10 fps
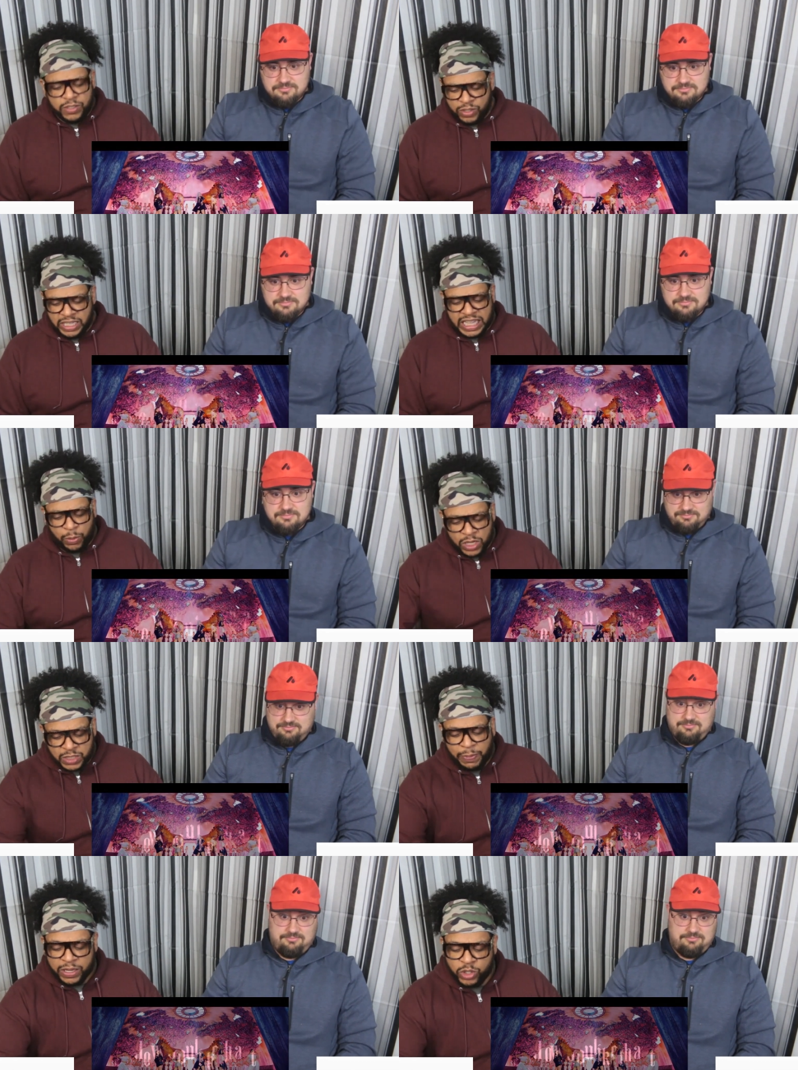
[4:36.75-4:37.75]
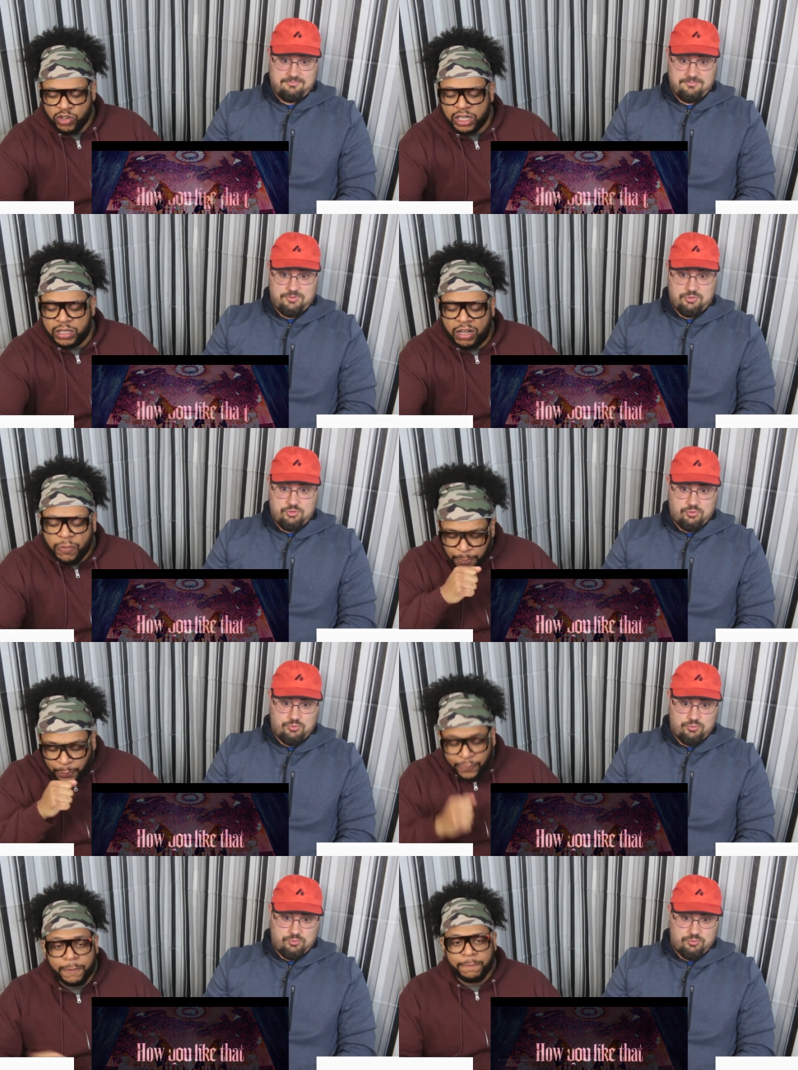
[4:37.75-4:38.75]
Speaker 1: got that one spot you are struggling on?
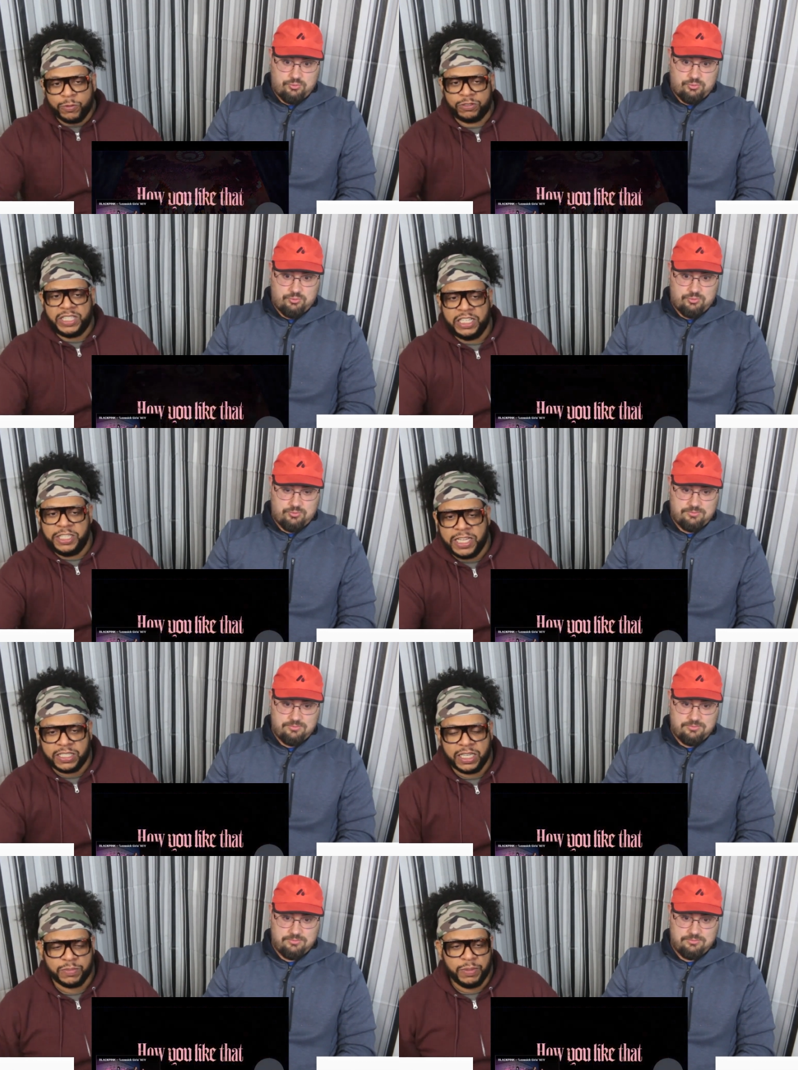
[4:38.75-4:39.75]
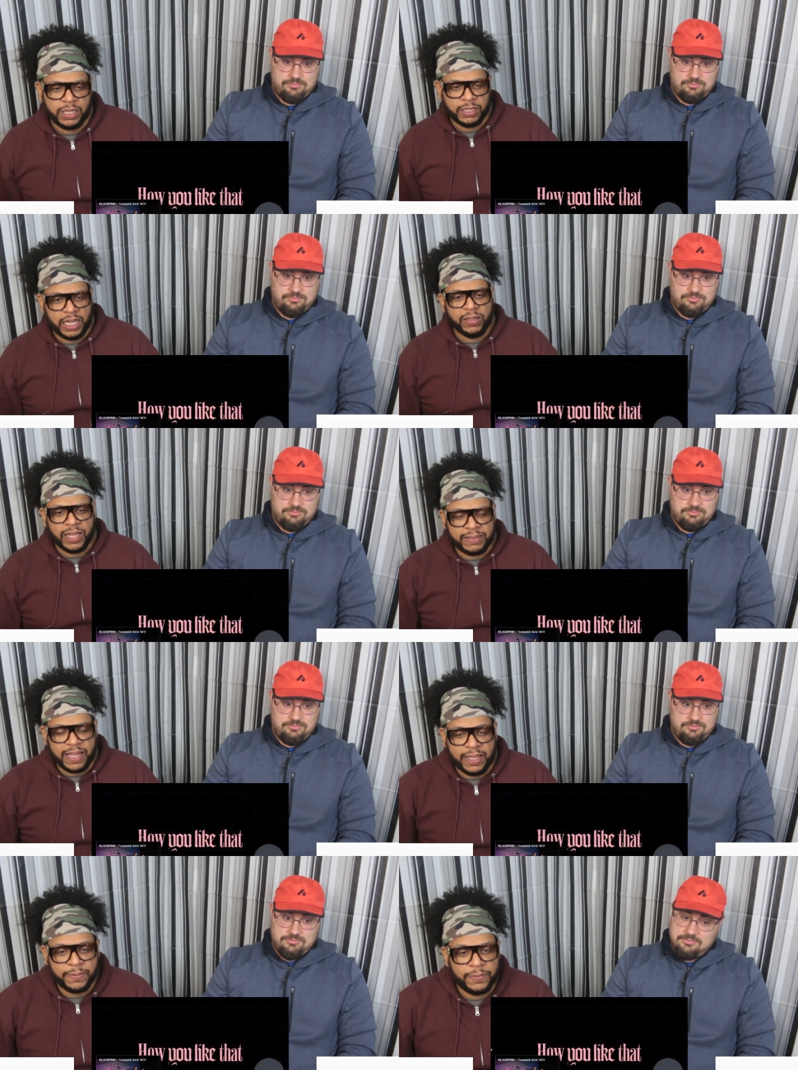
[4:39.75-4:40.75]
Let's get a chance against me. How you like that?
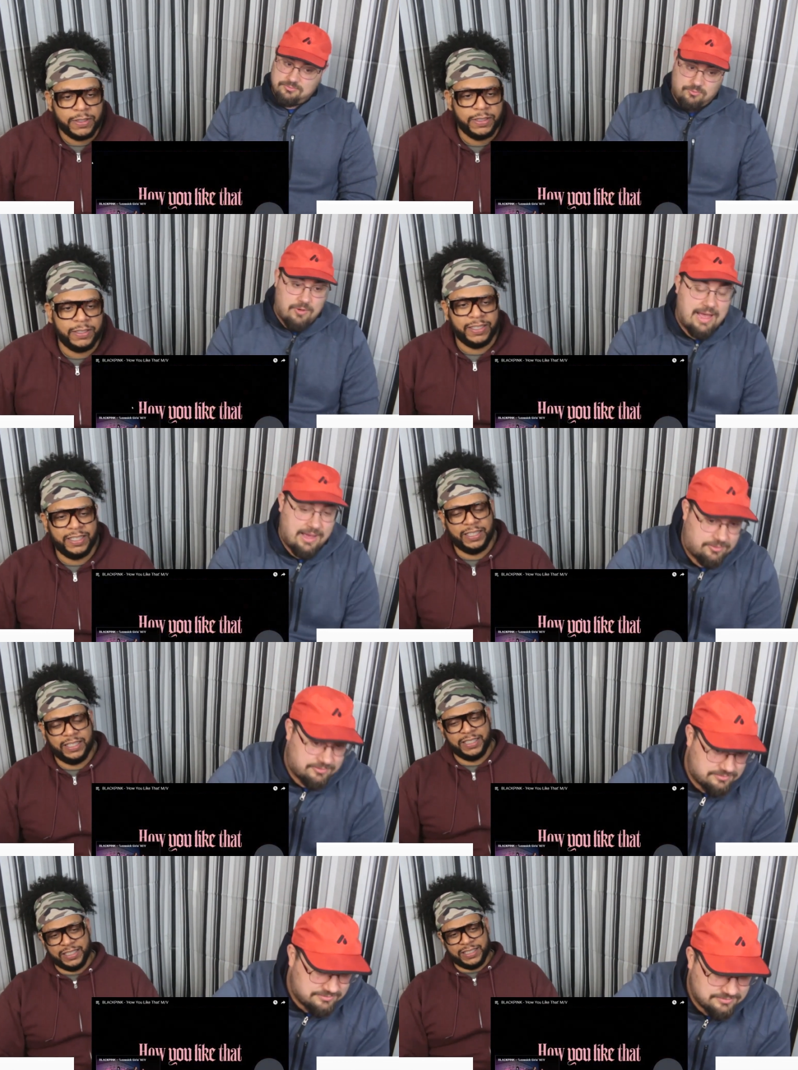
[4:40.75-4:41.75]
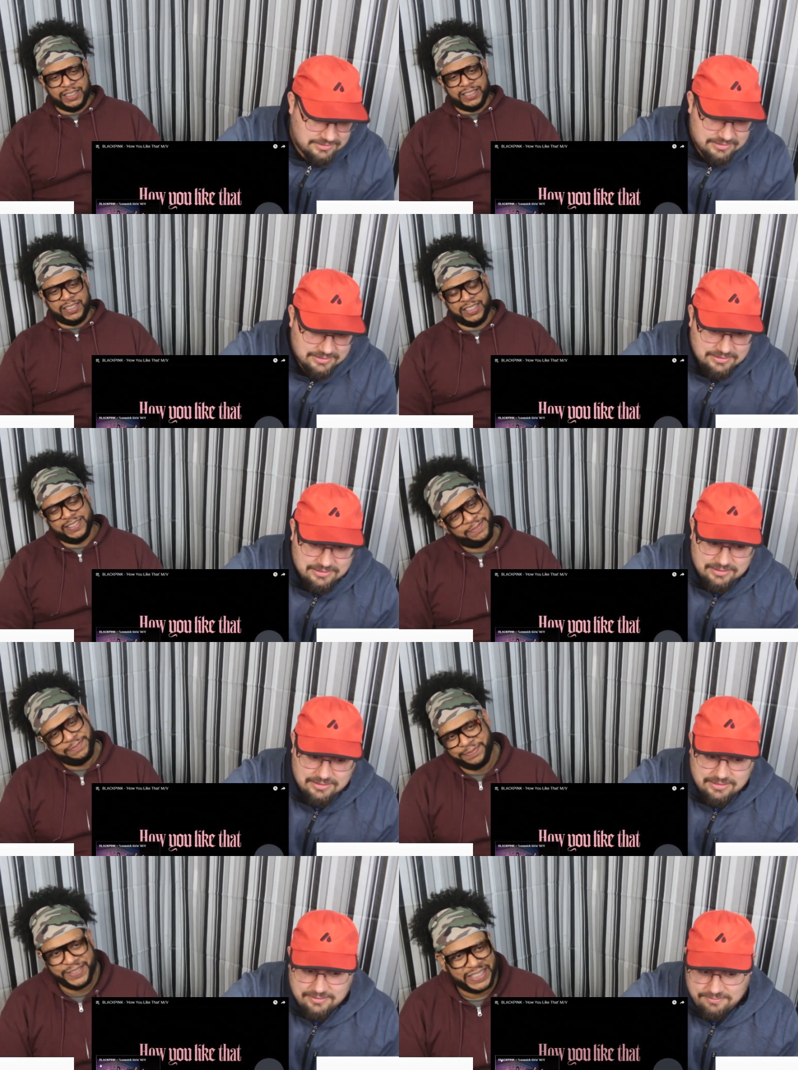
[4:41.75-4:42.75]
Speaker 2: Wow.
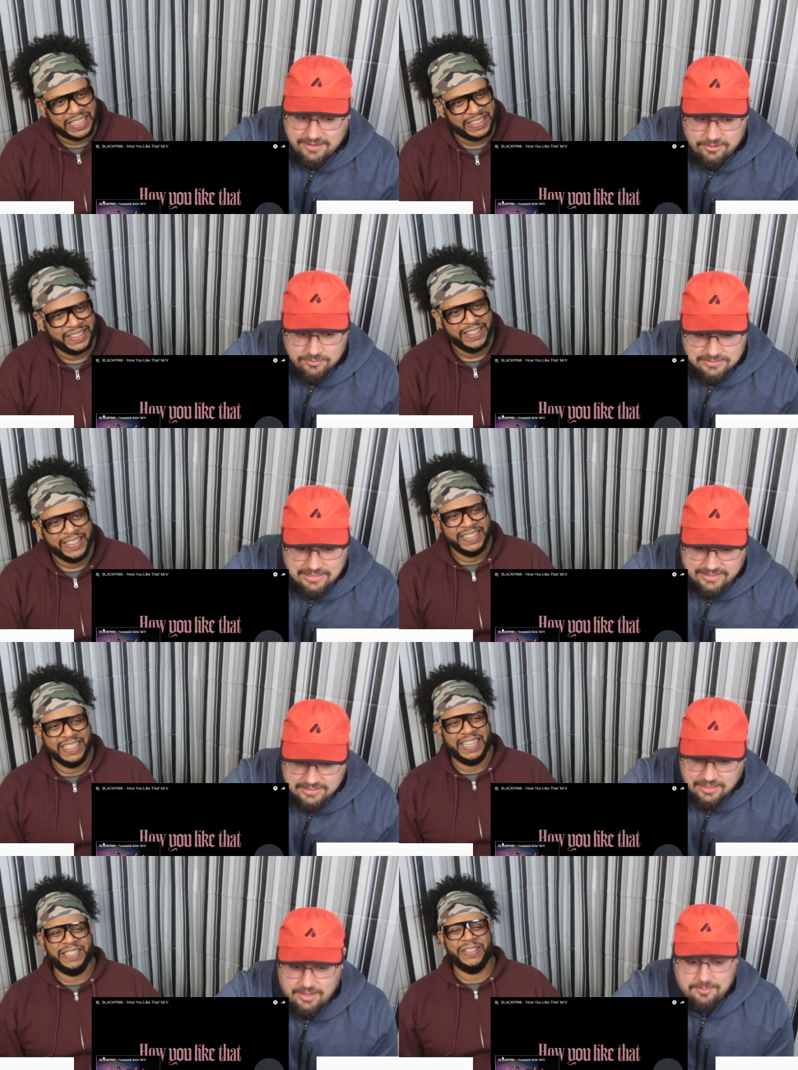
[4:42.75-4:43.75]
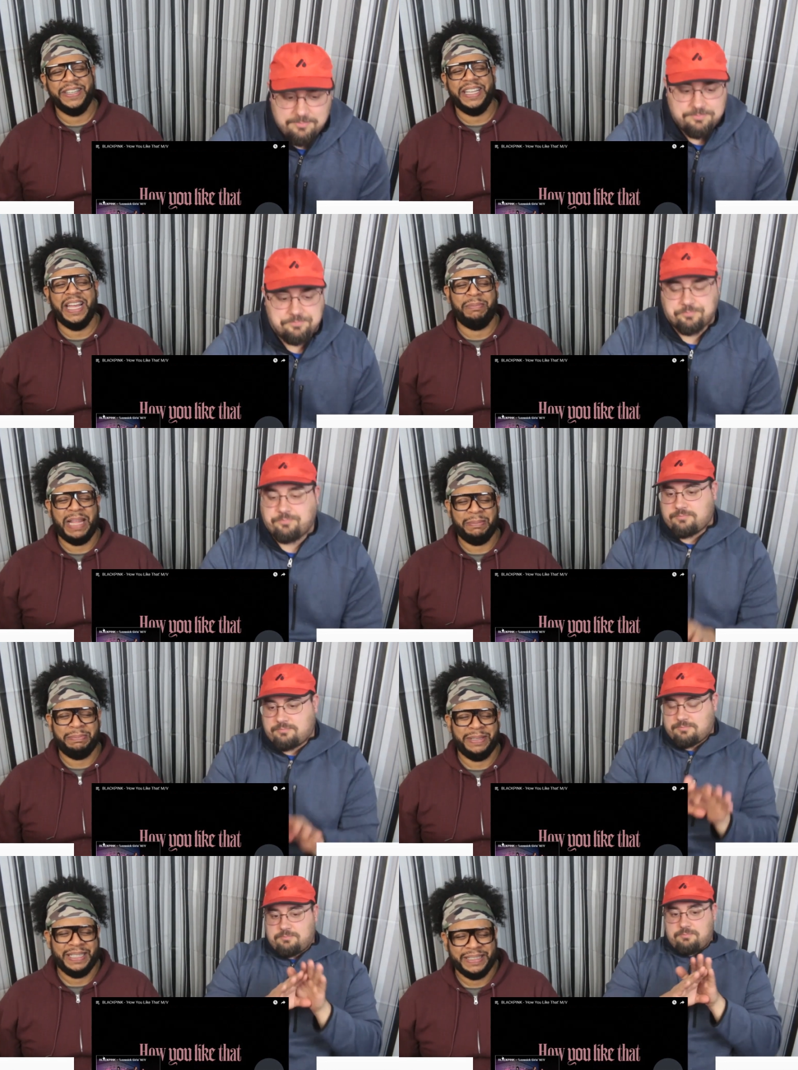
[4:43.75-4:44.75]
They're like um, do it um, again,
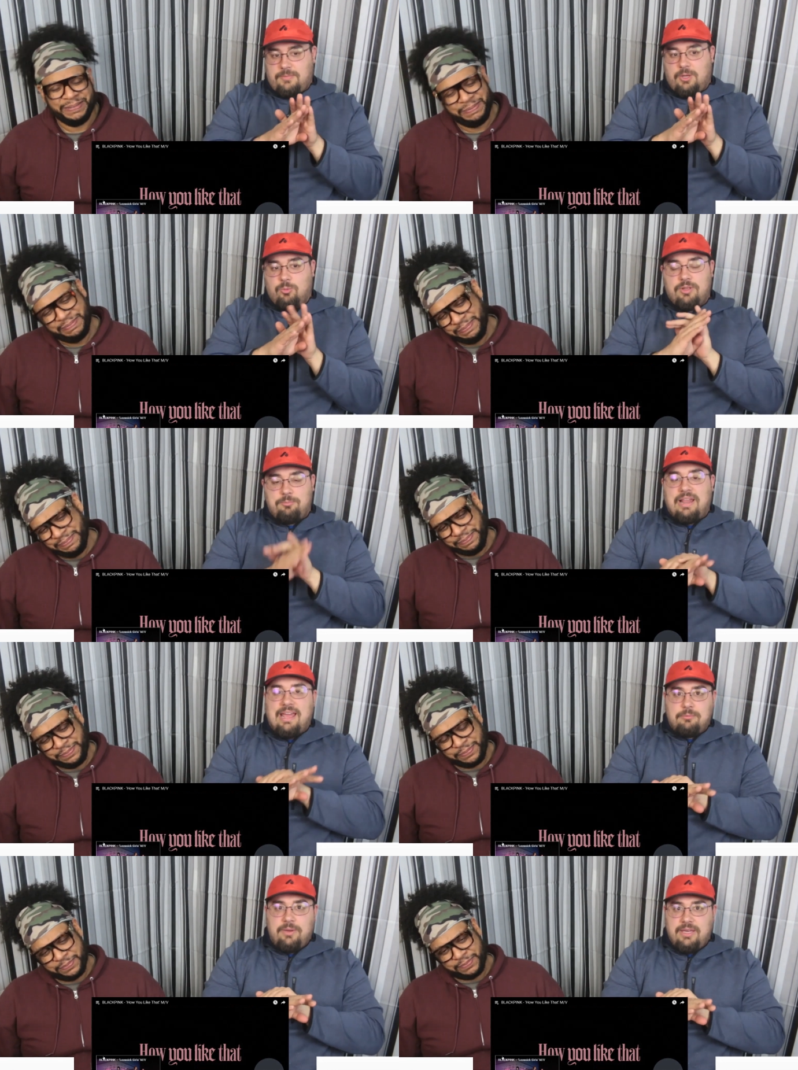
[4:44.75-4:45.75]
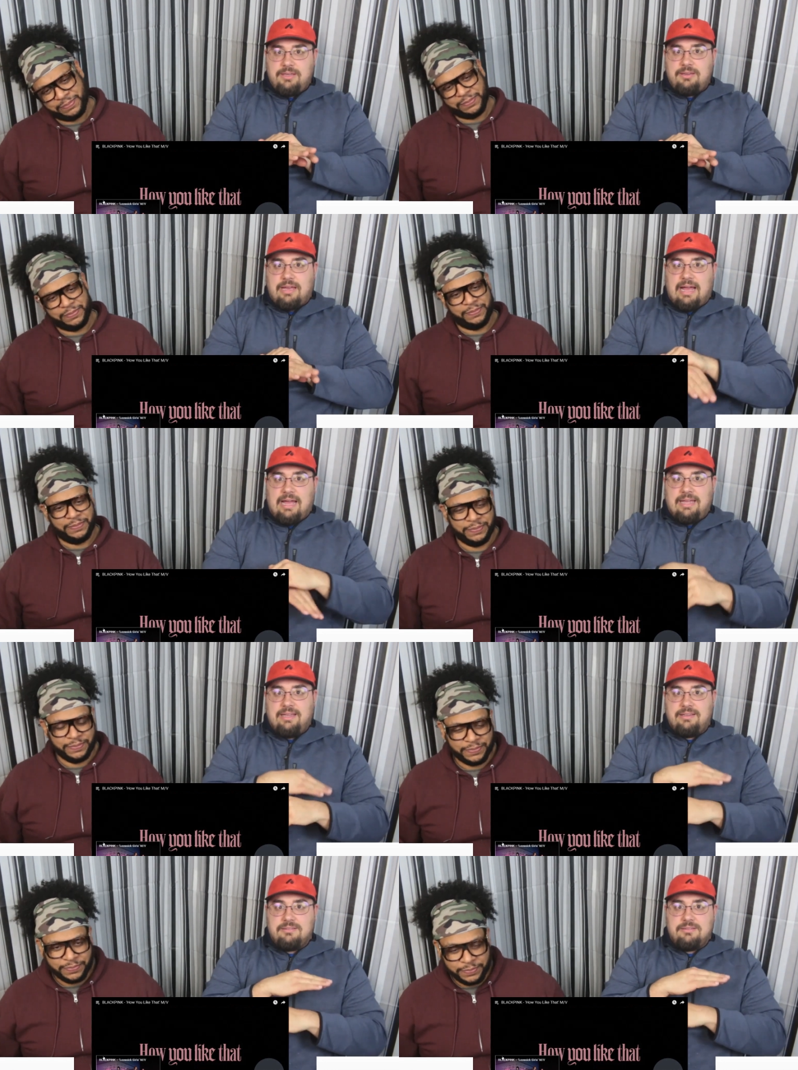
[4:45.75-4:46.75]
Blackpink. With Blackpink, I